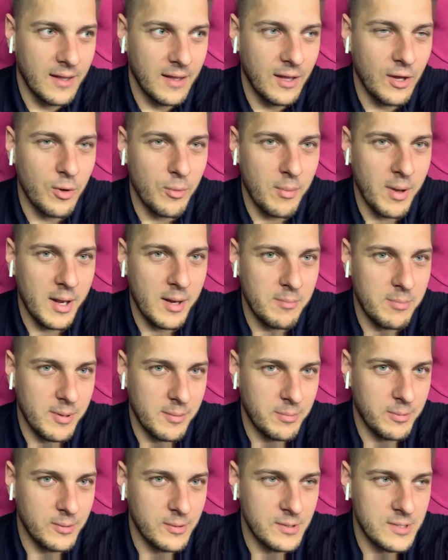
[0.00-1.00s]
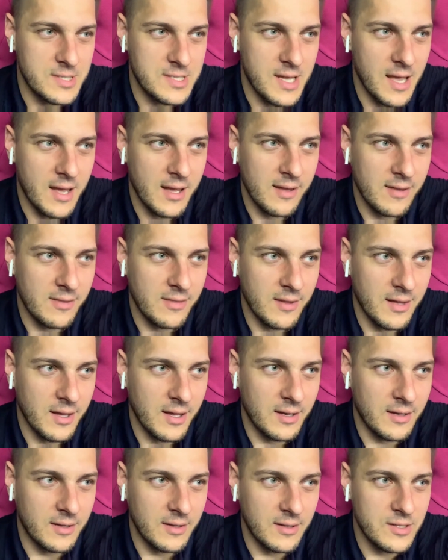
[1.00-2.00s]
many people say
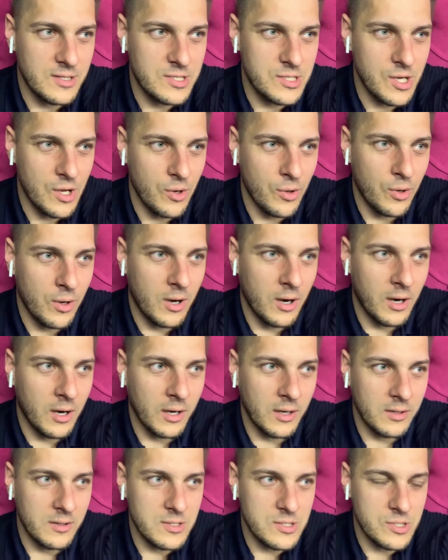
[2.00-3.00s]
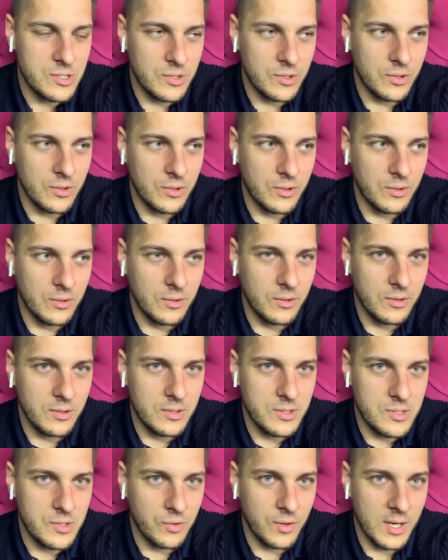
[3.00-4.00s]
that it's so hard to
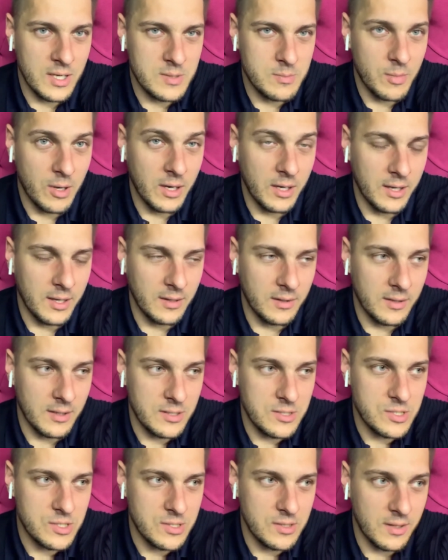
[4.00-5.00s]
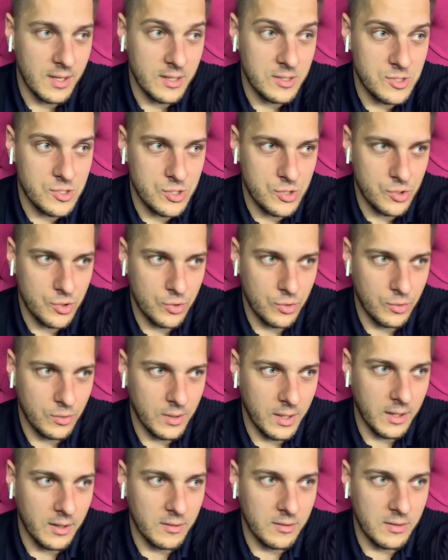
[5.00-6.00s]
raise money, and that's true.
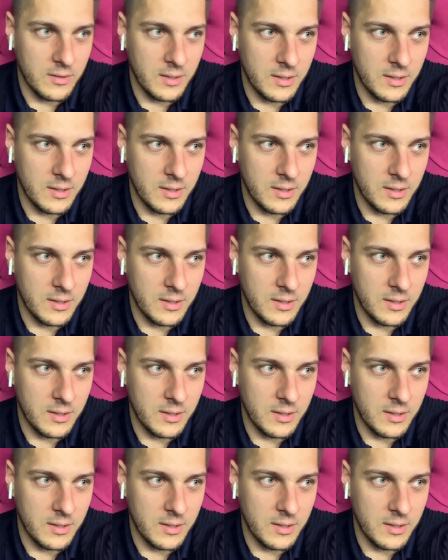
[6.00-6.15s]
Like,